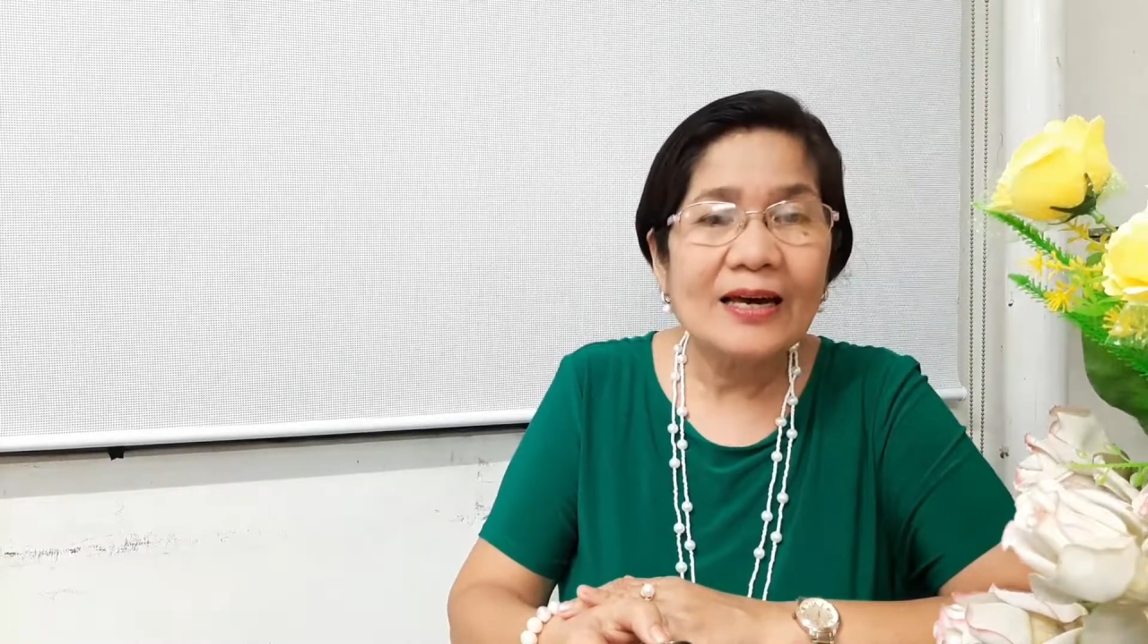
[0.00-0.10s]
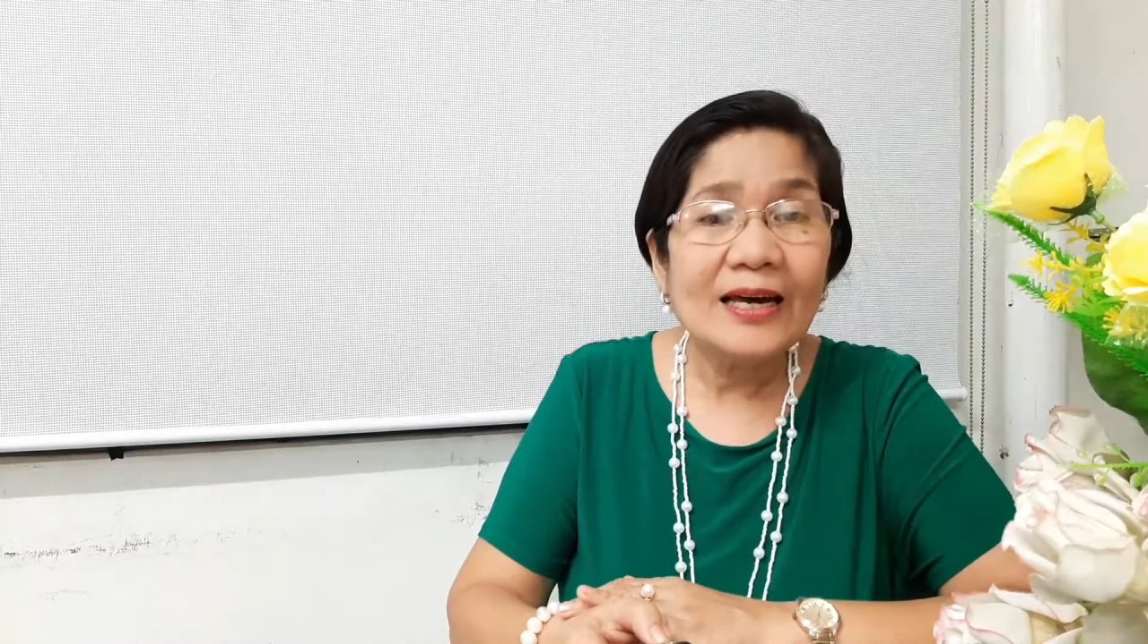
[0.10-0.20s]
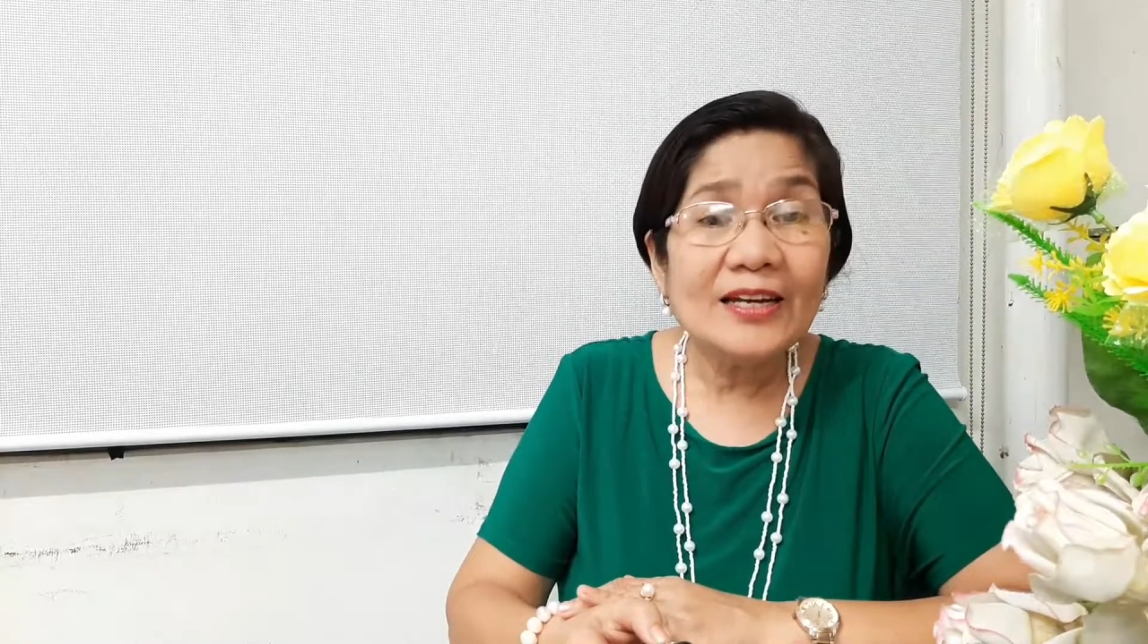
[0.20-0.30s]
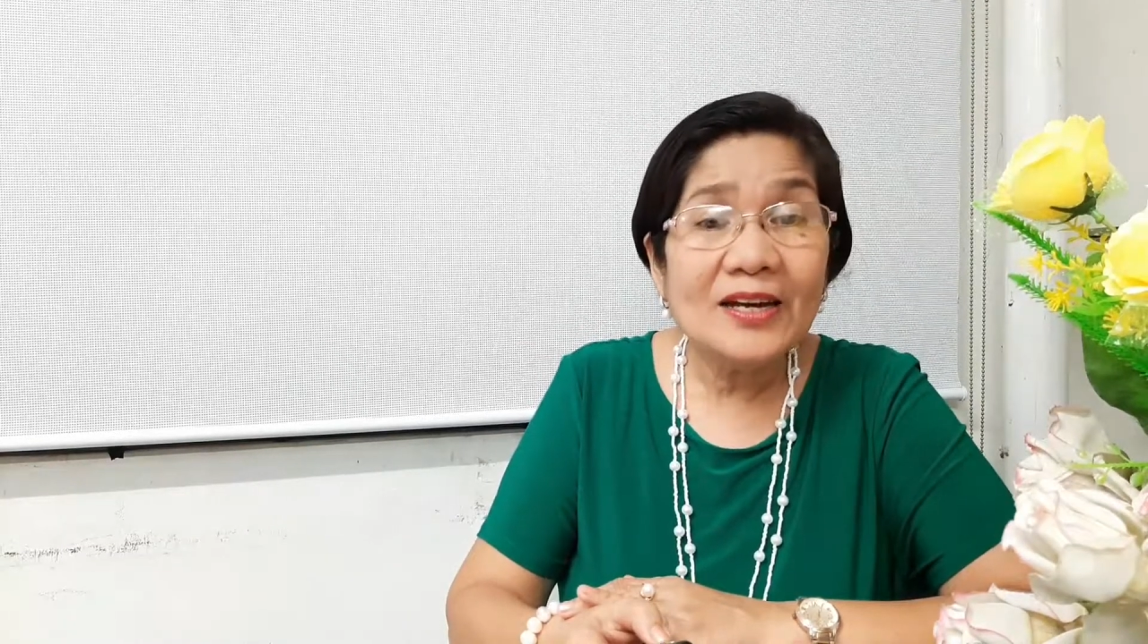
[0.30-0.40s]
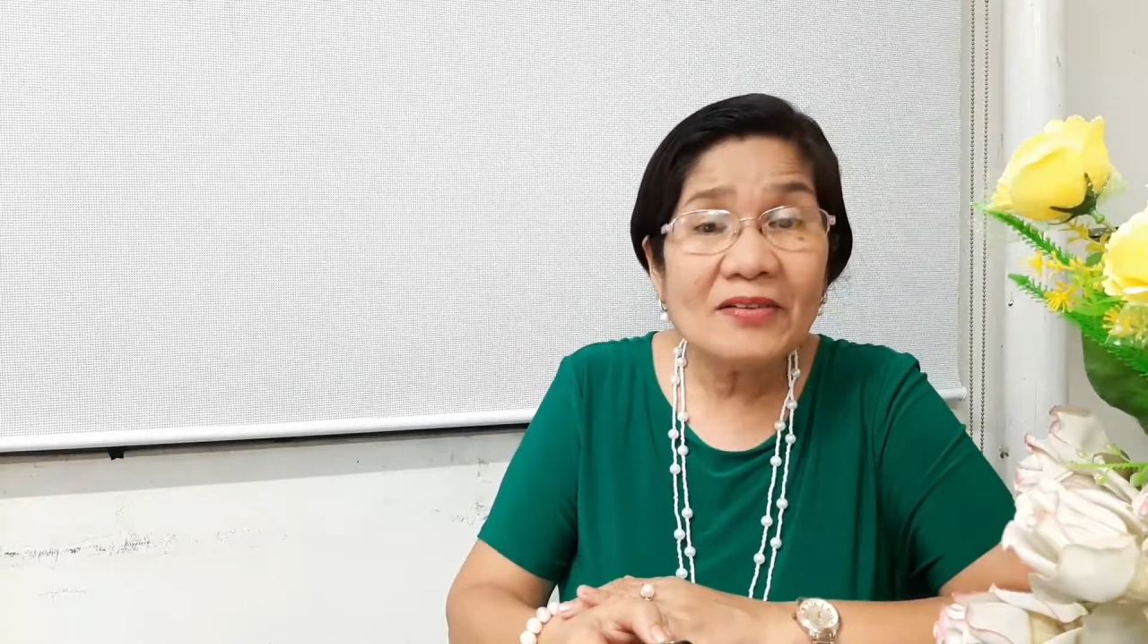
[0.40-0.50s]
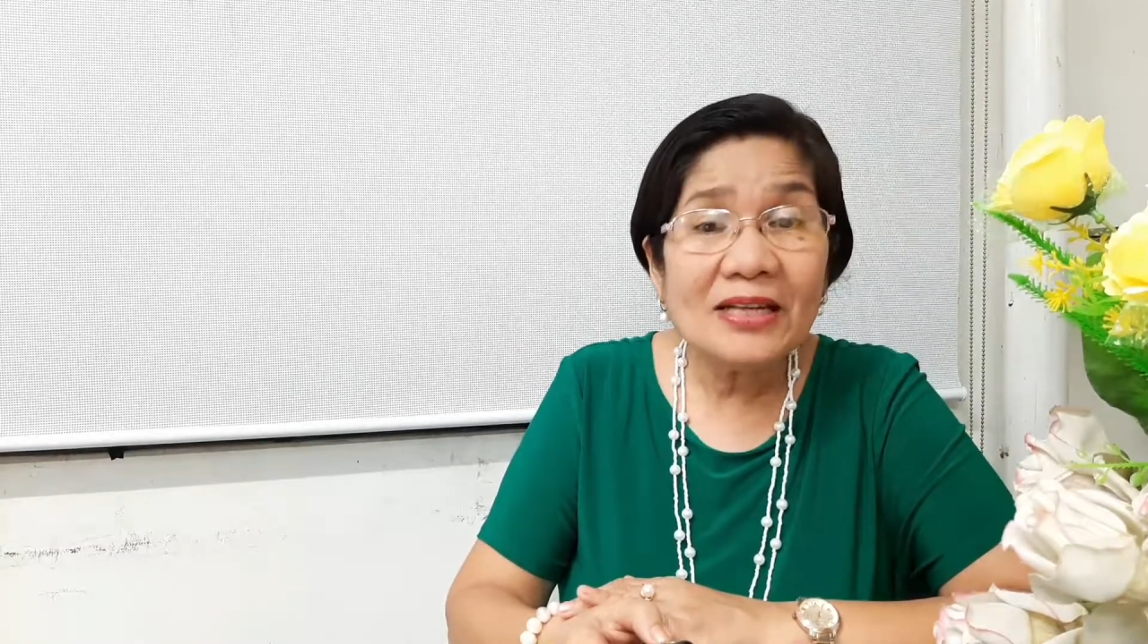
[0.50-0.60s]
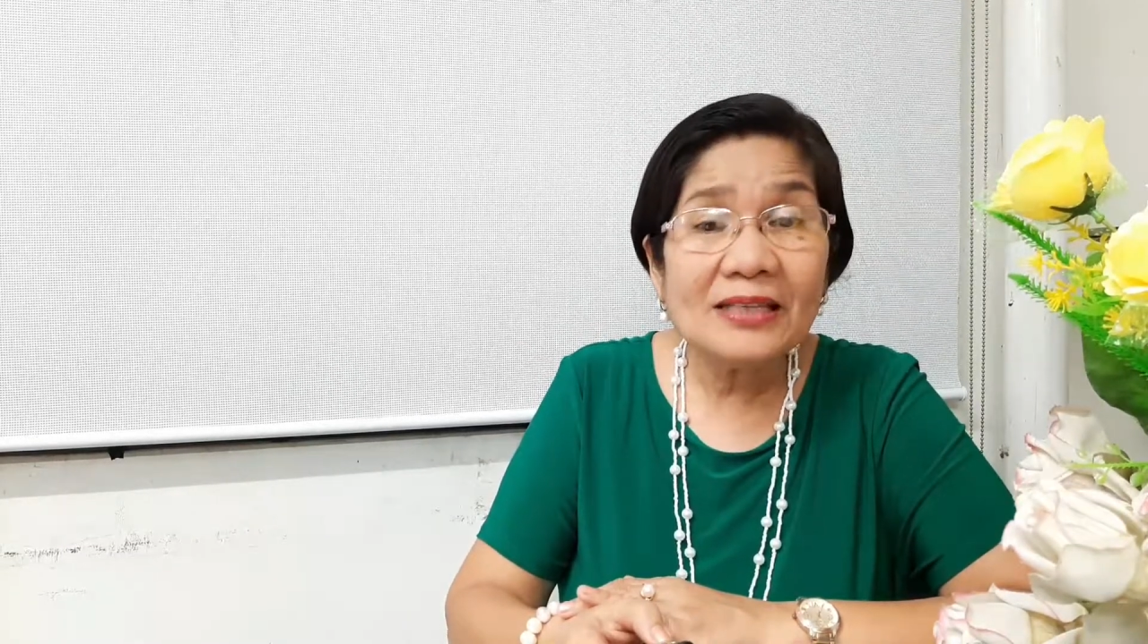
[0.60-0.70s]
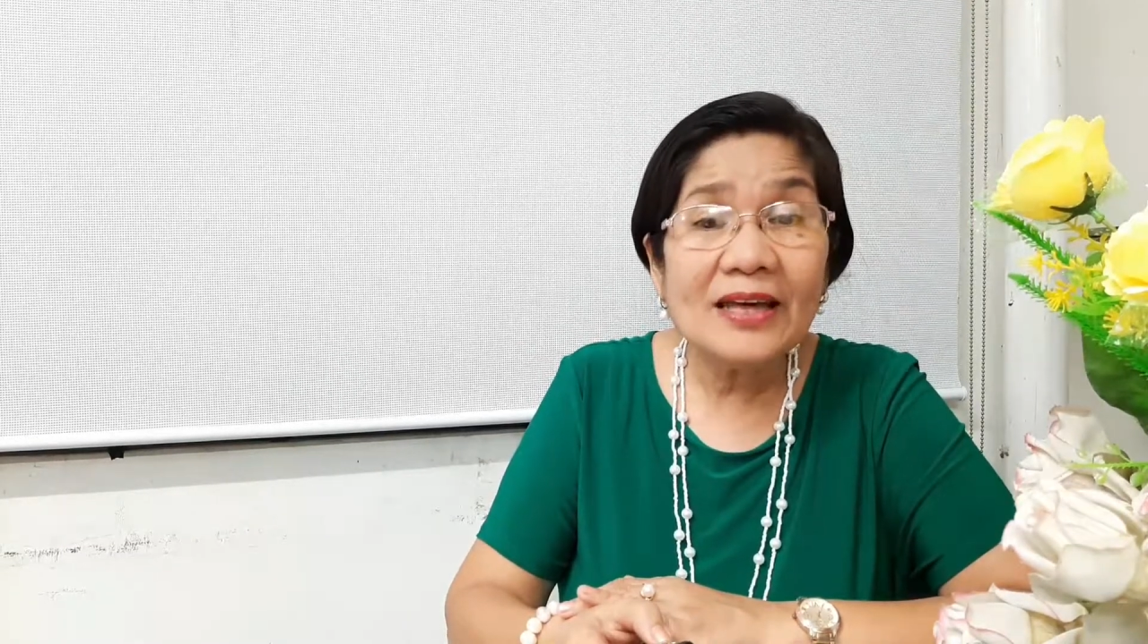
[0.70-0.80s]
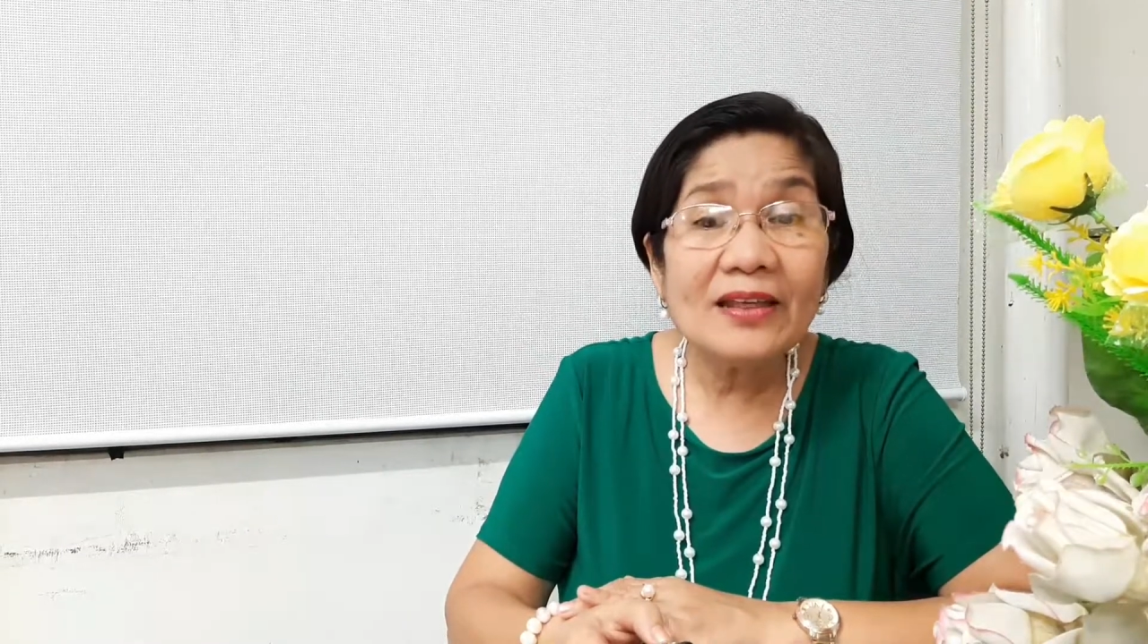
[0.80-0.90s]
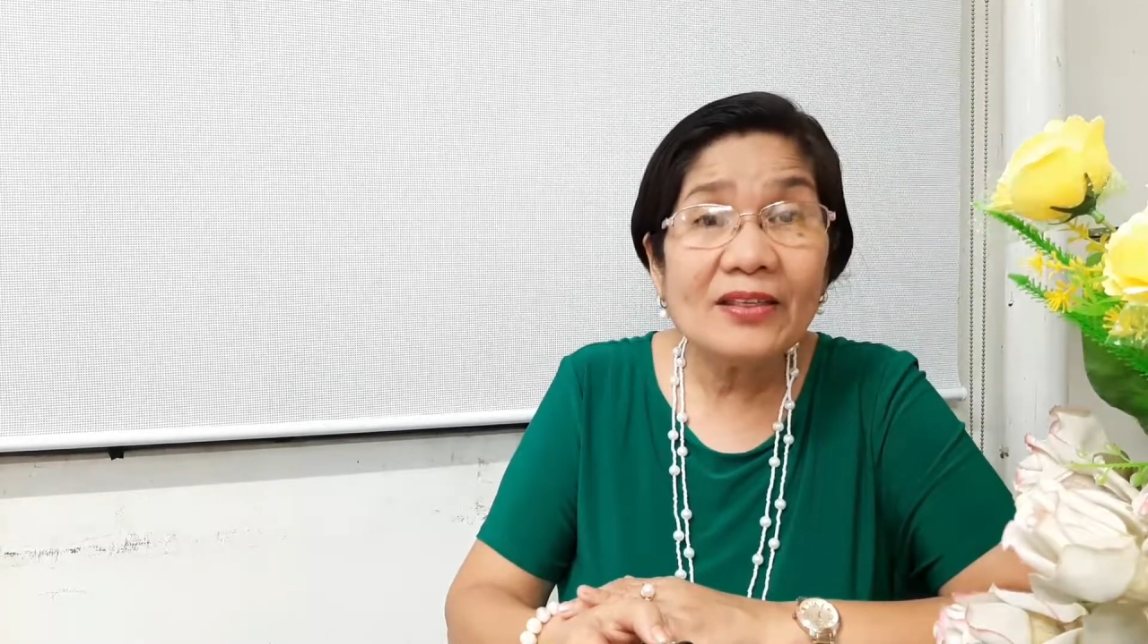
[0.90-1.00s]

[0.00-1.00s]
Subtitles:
inherently